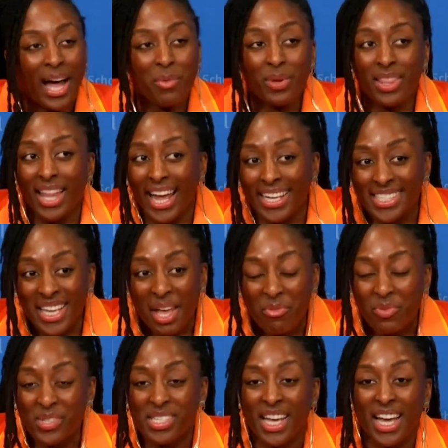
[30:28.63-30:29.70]
I would like to
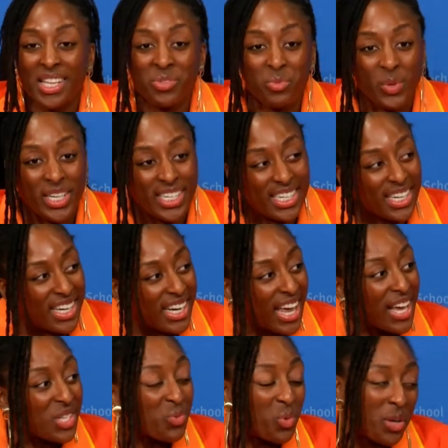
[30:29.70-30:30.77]
emphasize we did it
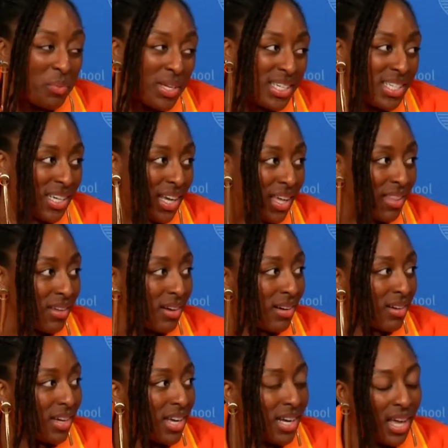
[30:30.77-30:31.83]
as women
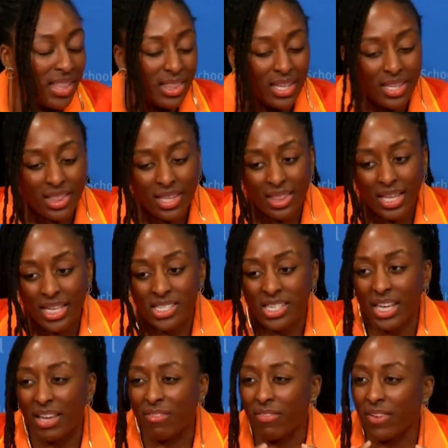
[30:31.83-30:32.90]
together. And I think that
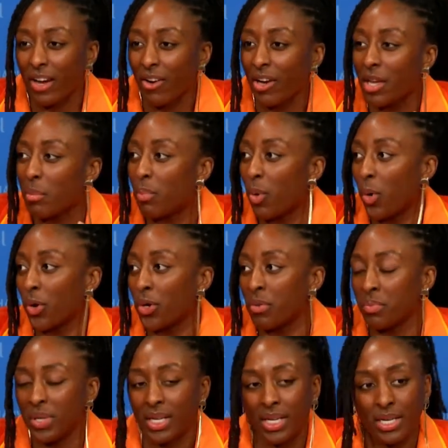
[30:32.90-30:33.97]
that's very
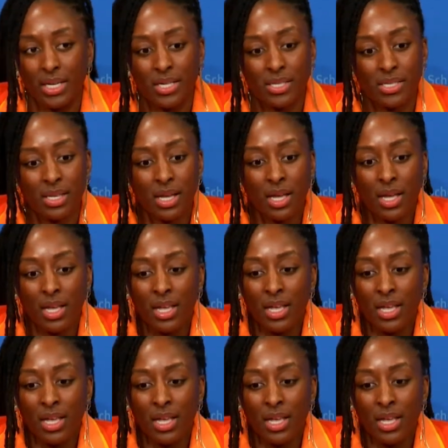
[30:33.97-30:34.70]
important because